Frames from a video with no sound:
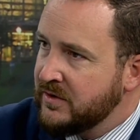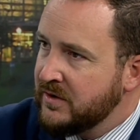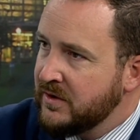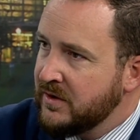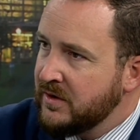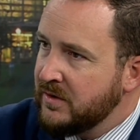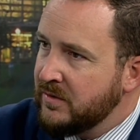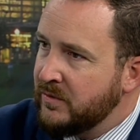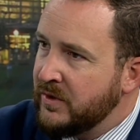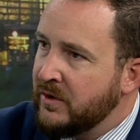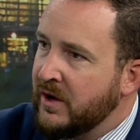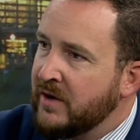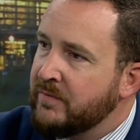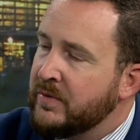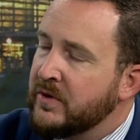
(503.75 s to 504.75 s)
mm -hmm. we
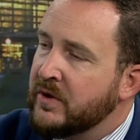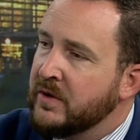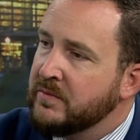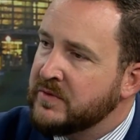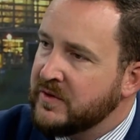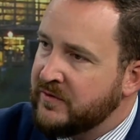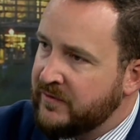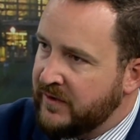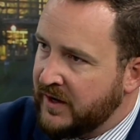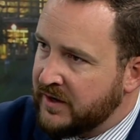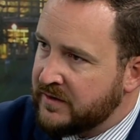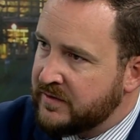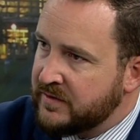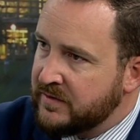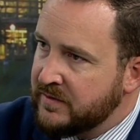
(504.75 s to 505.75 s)
don't have programs to
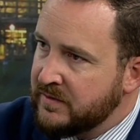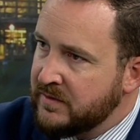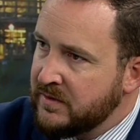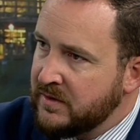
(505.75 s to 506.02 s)
fix.